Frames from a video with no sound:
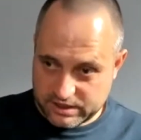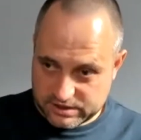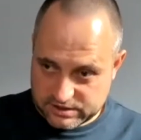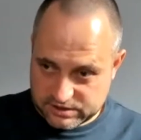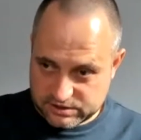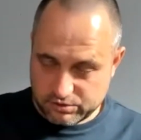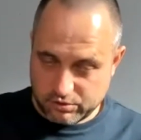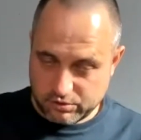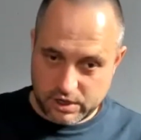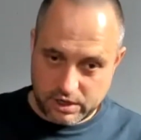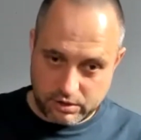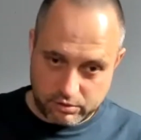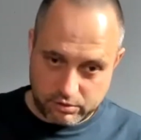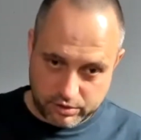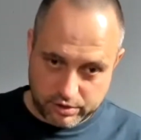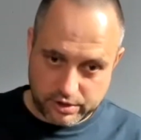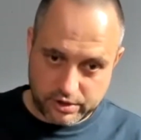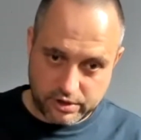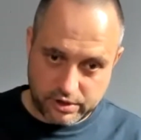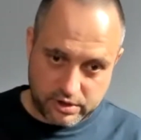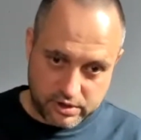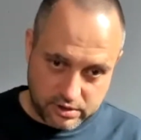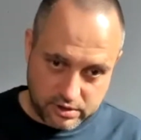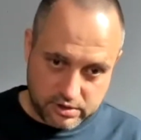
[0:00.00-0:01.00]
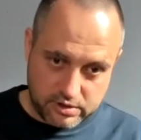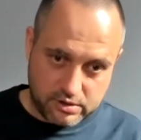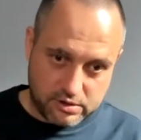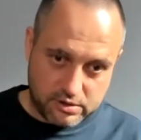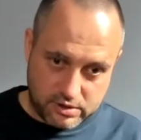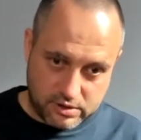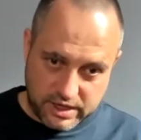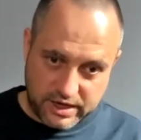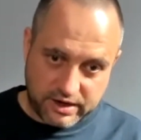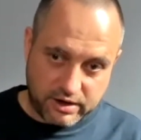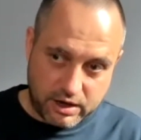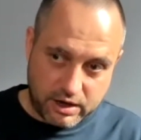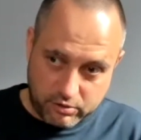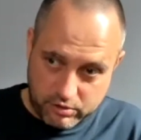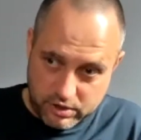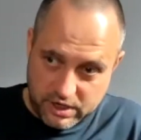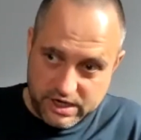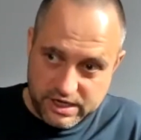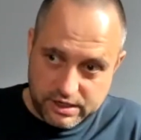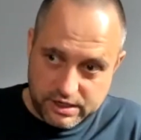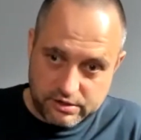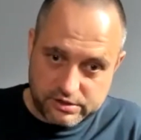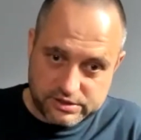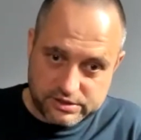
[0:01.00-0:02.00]
So our
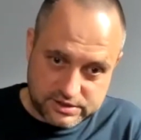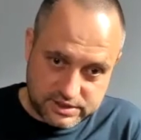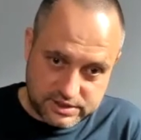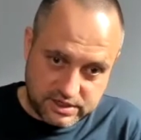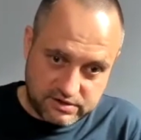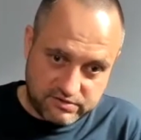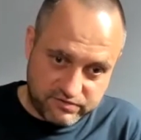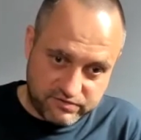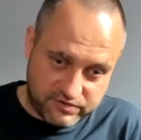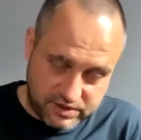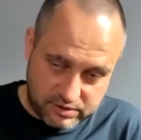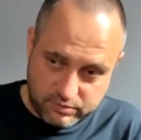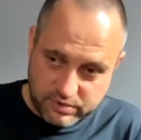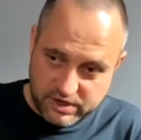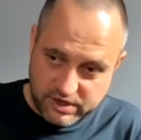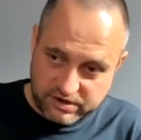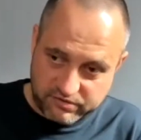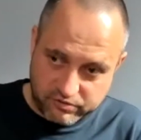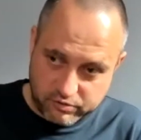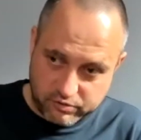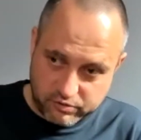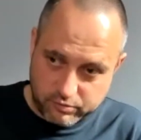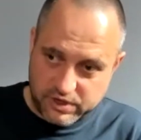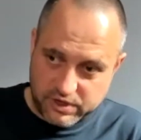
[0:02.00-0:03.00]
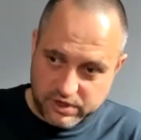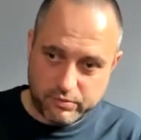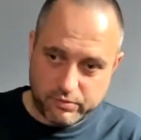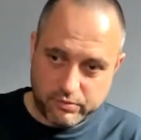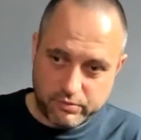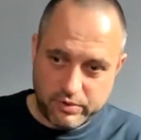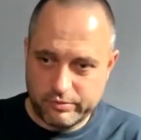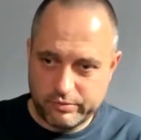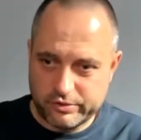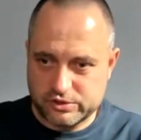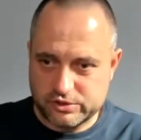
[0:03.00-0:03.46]
leaders get feedback from their people.